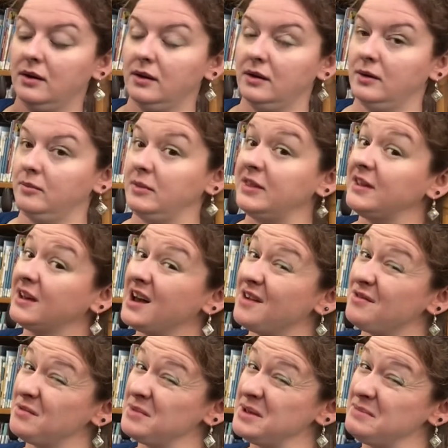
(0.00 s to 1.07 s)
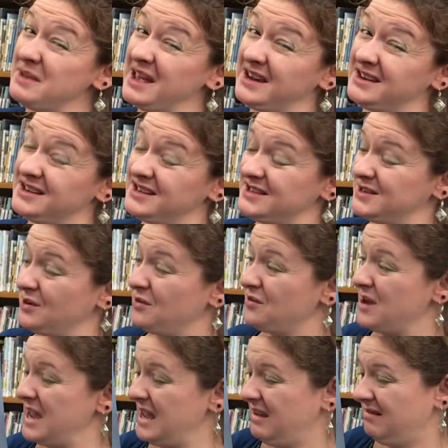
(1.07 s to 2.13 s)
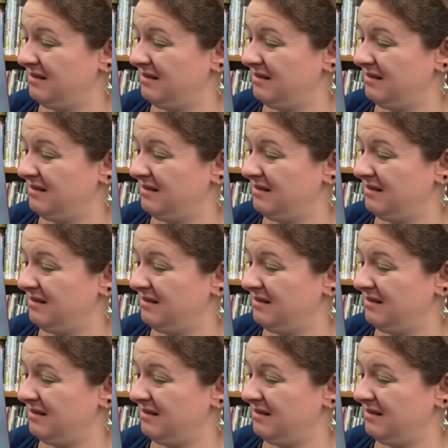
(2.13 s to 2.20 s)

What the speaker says: But the government men disagree.